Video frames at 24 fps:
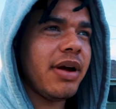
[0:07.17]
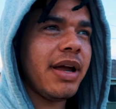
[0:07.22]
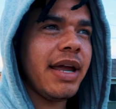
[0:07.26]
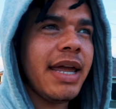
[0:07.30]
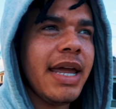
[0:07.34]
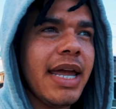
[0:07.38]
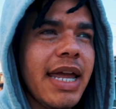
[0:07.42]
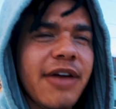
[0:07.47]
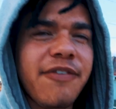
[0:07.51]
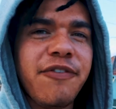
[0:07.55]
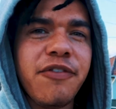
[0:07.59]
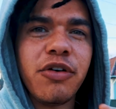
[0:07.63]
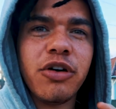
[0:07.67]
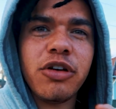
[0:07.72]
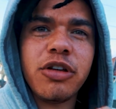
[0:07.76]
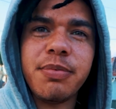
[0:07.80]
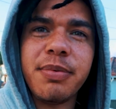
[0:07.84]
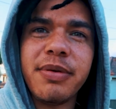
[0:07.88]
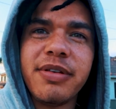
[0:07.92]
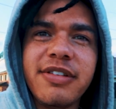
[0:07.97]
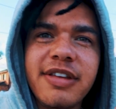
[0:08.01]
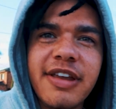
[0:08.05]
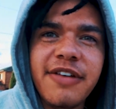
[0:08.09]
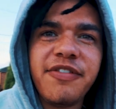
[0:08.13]
We're here for a
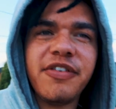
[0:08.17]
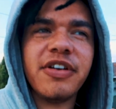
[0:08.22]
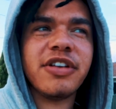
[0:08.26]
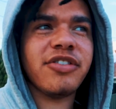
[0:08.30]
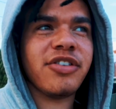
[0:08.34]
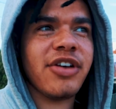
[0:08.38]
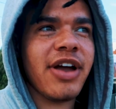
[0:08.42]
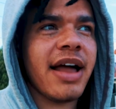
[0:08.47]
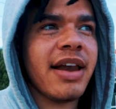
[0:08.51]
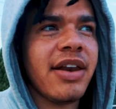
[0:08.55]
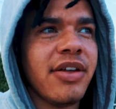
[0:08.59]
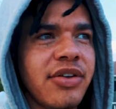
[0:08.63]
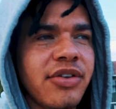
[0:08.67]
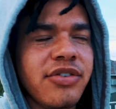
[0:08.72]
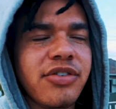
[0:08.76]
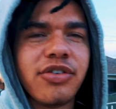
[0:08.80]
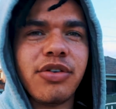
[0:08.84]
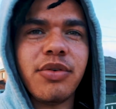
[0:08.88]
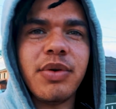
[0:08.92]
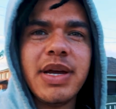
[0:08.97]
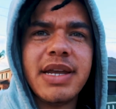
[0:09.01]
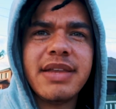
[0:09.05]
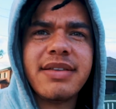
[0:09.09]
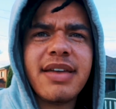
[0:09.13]
specific
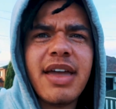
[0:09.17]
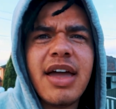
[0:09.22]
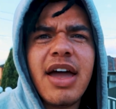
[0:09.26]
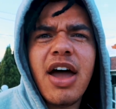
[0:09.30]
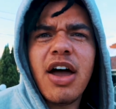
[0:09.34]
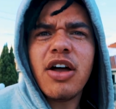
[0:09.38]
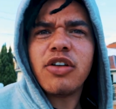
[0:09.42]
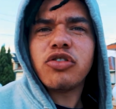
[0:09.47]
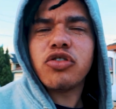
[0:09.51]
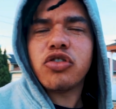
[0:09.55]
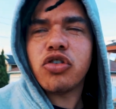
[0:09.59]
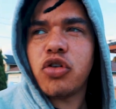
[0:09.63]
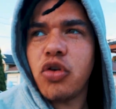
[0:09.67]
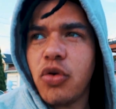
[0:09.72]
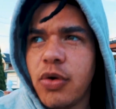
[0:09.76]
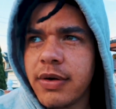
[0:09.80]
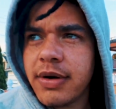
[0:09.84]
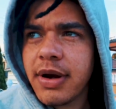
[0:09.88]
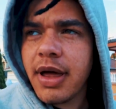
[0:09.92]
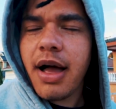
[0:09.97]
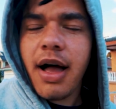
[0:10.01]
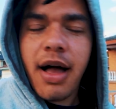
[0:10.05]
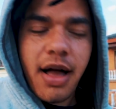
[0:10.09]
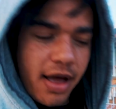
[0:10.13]
challenge to eat
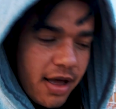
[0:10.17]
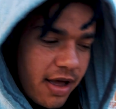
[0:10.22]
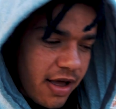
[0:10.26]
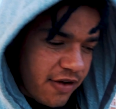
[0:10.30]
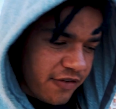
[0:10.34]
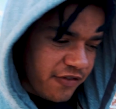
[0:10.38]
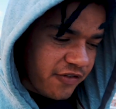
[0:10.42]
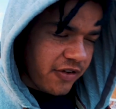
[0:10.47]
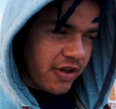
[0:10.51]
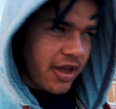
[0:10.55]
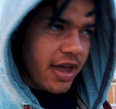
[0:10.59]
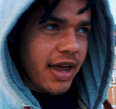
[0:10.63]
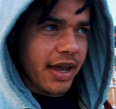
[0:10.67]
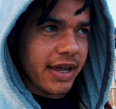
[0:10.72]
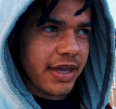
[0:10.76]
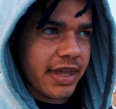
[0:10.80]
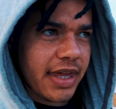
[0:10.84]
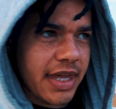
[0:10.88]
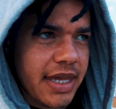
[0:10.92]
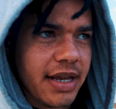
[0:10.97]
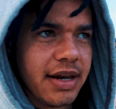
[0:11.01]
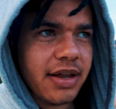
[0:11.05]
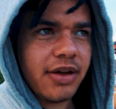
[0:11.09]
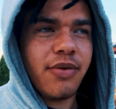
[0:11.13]
two and a half
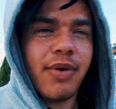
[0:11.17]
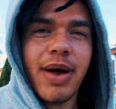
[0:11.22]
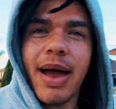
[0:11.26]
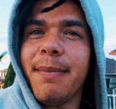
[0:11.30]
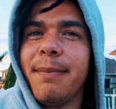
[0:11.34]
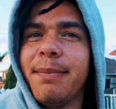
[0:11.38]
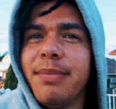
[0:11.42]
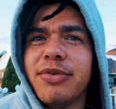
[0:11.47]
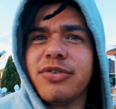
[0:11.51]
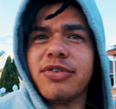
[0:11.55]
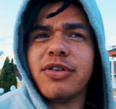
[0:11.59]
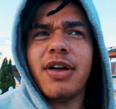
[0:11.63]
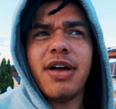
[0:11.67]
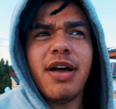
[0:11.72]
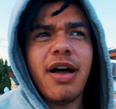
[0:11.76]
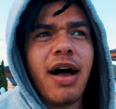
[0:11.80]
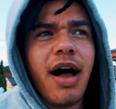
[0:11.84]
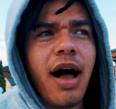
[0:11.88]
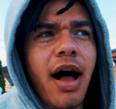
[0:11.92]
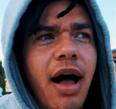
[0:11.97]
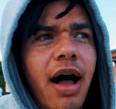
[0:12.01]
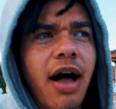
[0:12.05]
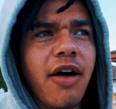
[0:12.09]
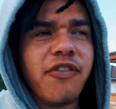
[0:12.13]
kilograms
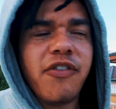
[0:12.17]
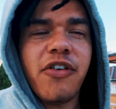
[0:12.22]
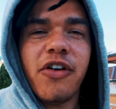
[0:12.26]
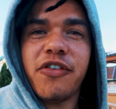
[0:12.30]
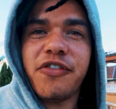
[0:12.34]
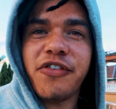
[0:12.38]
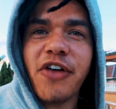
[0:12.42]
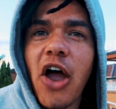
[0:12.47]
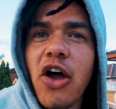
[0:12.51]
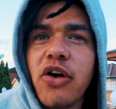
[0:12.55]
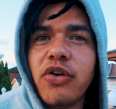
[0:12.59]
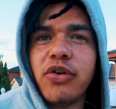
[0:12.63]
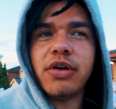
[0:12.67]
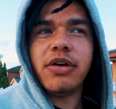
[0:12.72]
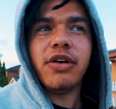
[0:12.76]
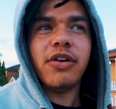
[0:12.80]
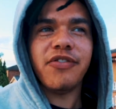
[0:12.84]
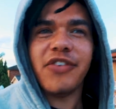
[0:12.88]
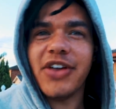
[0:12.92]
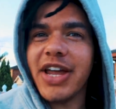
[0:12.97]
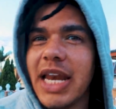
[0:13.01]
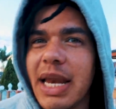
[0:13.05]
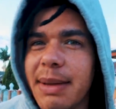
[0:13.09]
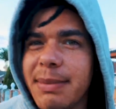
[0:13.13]
of pho,
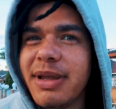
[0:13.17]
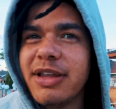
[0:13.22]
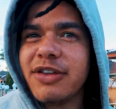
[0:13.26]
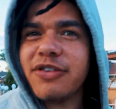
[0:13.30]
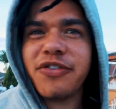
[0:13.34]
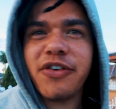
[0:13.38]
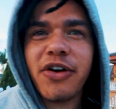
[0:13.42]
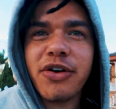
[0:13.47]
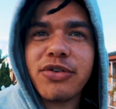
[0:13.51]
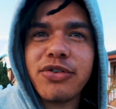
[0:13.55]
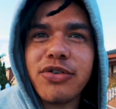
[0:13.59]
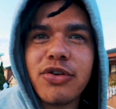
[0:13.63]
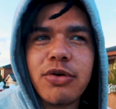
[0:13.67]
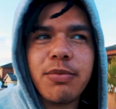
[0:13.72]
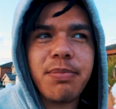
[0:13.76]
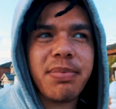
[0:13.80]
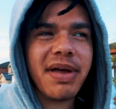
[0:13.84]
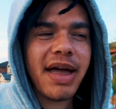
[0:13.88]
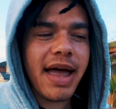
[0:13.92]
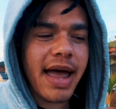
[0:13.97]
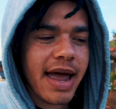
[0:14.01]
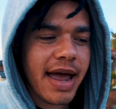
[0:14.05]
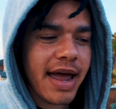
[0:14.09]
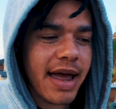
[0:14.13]
Vietnamese pho
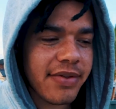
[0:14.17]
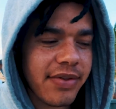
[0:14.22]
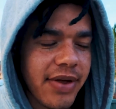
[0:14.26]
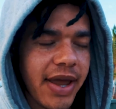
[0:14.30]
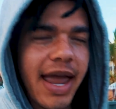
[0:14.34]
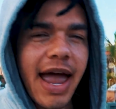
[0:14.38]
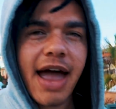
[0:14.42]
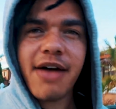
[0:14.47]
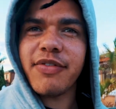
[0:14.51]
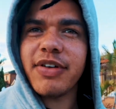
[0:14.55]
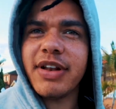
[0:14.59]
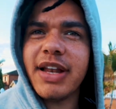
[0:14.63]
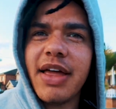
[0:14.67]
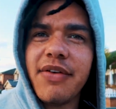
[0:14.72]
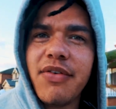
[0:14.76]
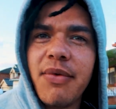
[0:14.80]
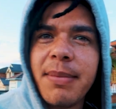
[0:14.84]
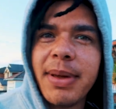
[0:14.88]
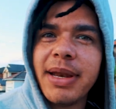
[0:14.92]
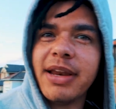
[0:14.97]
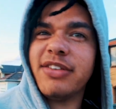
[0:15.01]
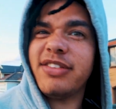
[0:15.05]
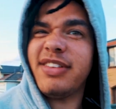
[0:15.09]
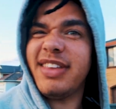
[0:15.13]
soup, and I have
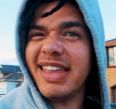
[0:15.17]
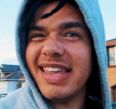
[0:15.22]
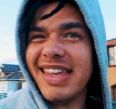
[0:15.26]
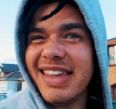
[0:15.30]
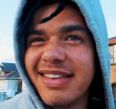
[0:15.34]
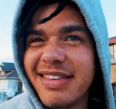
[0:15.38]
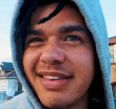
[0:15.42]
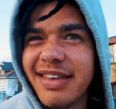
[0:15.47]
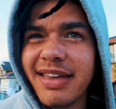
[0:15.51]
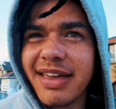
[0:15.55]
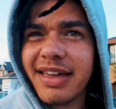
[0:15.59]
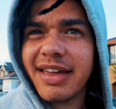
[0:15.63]
11 minutes to eat